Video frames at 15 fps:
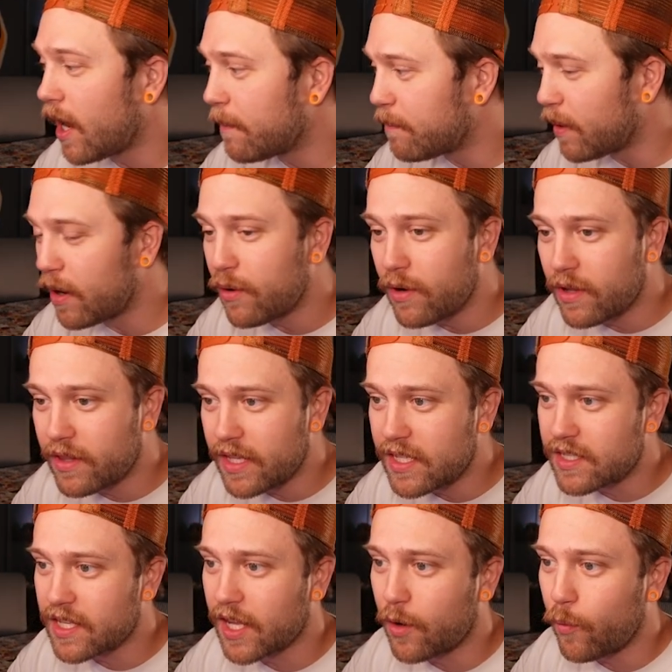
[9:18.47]
about
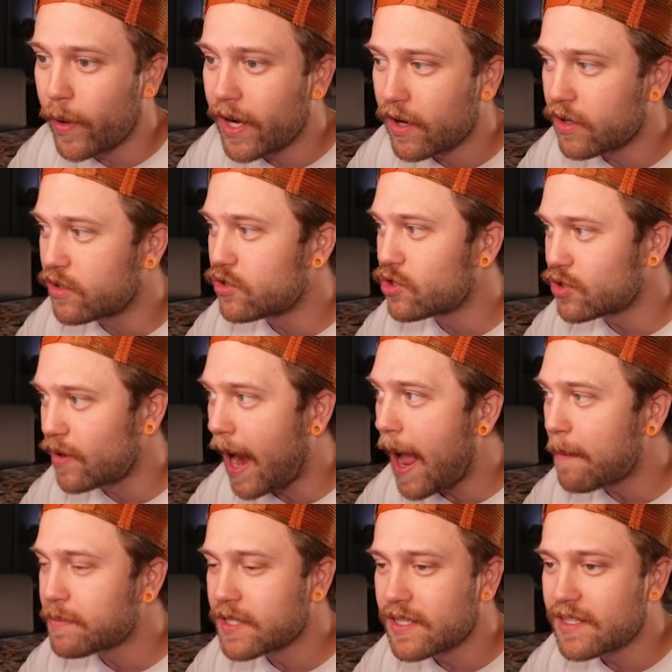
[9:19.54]
these like weird
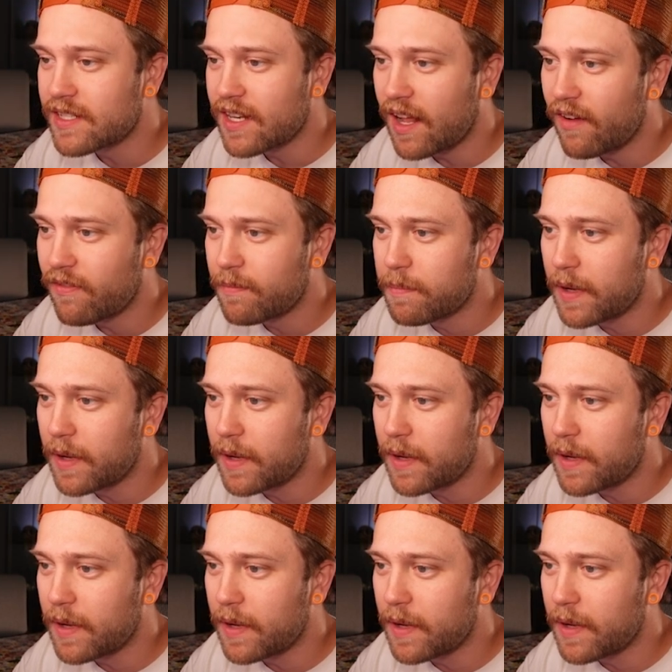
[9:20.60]
traps and stuff,